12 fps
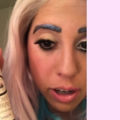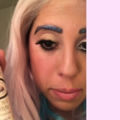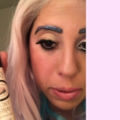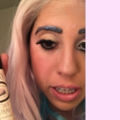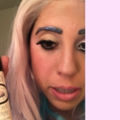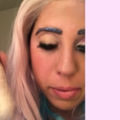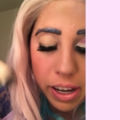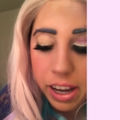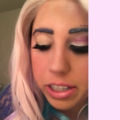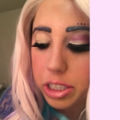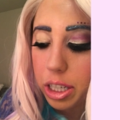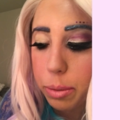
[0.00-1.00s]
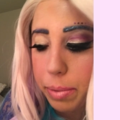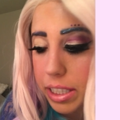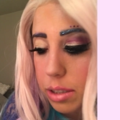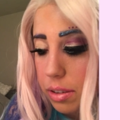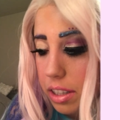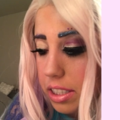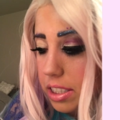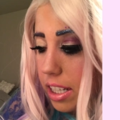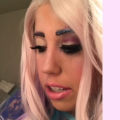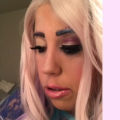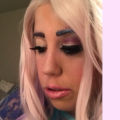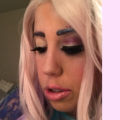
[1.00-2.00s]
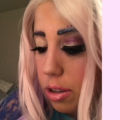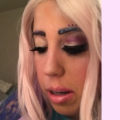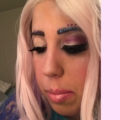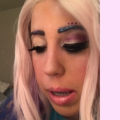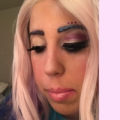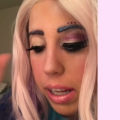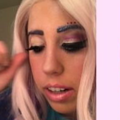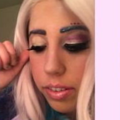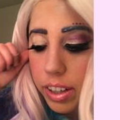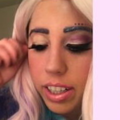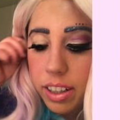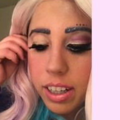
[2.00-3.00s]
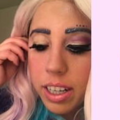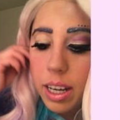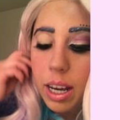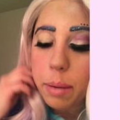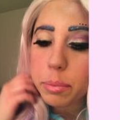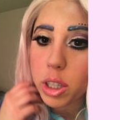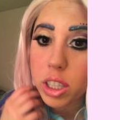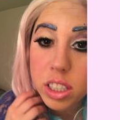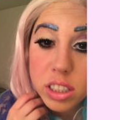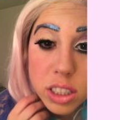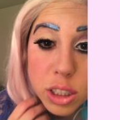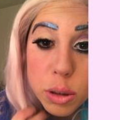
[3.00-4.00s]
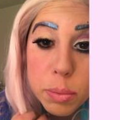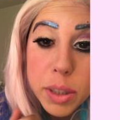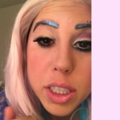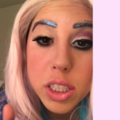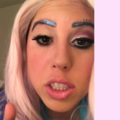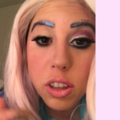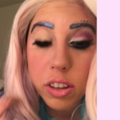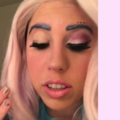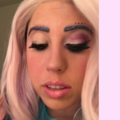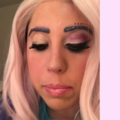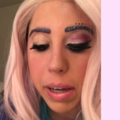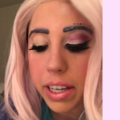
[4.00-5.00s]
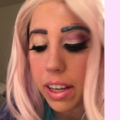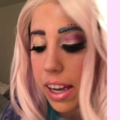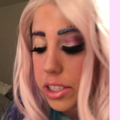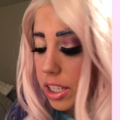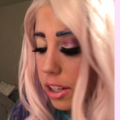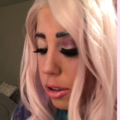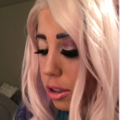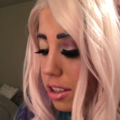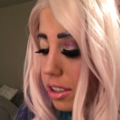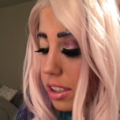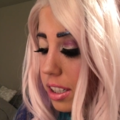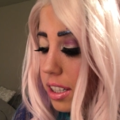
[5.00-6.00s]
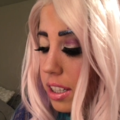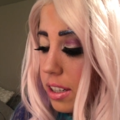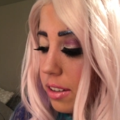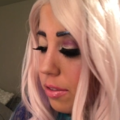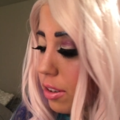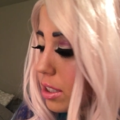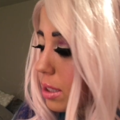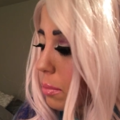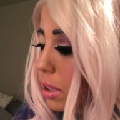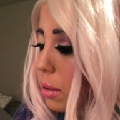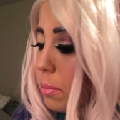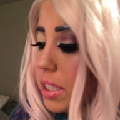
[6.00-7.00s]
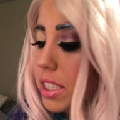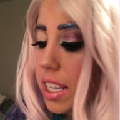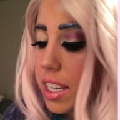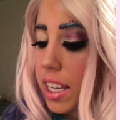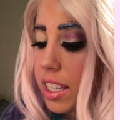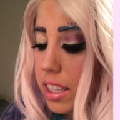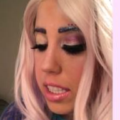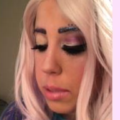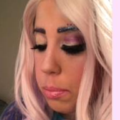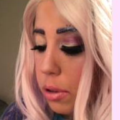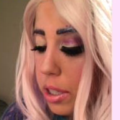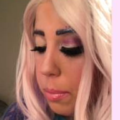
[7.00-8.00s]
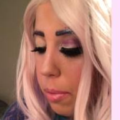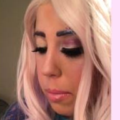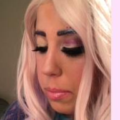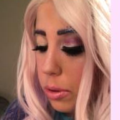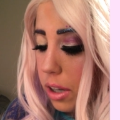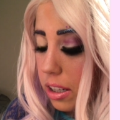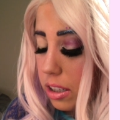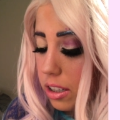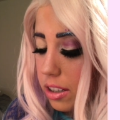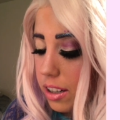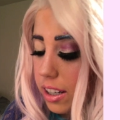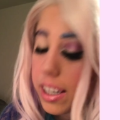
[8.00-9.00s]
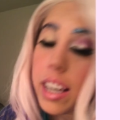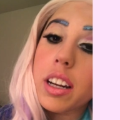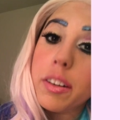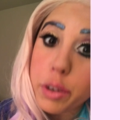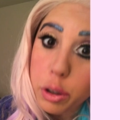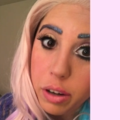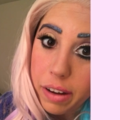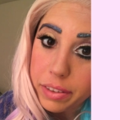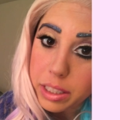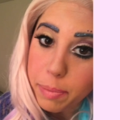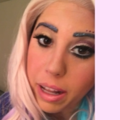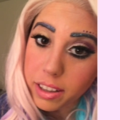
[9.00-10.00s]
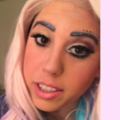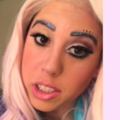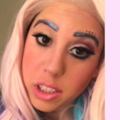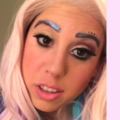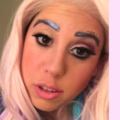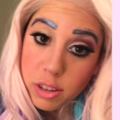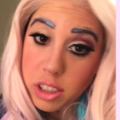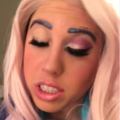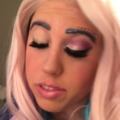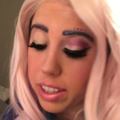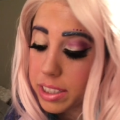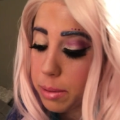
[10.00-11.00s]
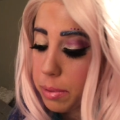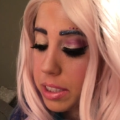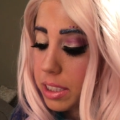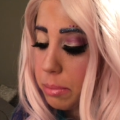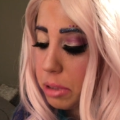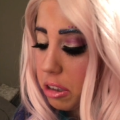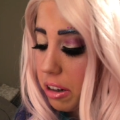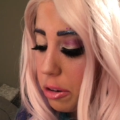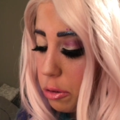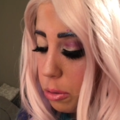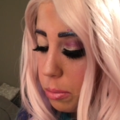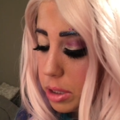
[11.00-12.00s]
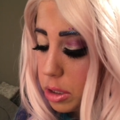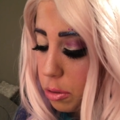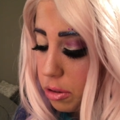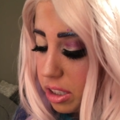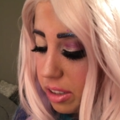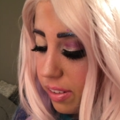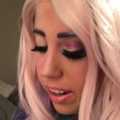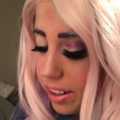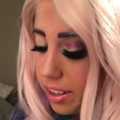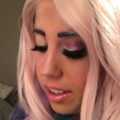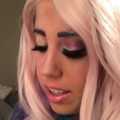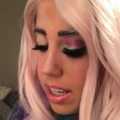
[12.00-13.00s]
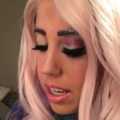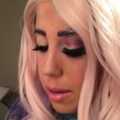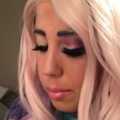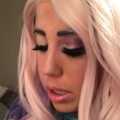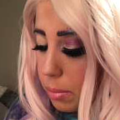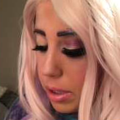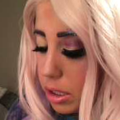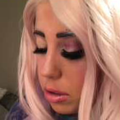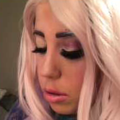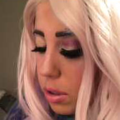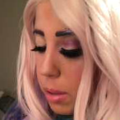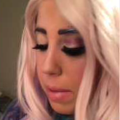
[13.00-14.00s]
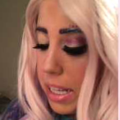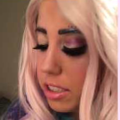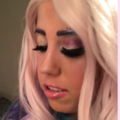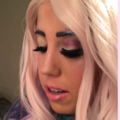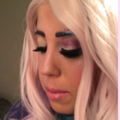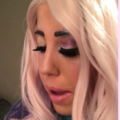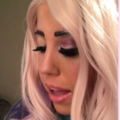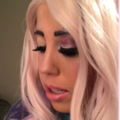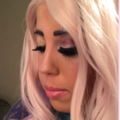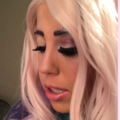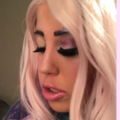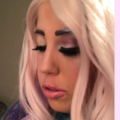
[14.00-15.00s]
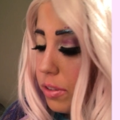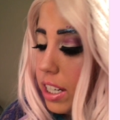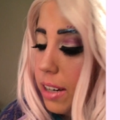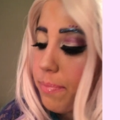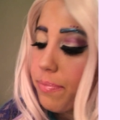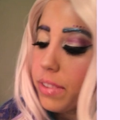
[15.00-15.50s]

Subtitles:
I applied my eyeshadow base with the Stay Don't Stray by Benefit, I'm going to be starting my eyeshadow look. First, I'm going to be taking this pretty purple color. Again, if you don't have these palettes, you could just find something similar at home. It's totally fine. I'm going to be doing the Masquerade palette by Juvia.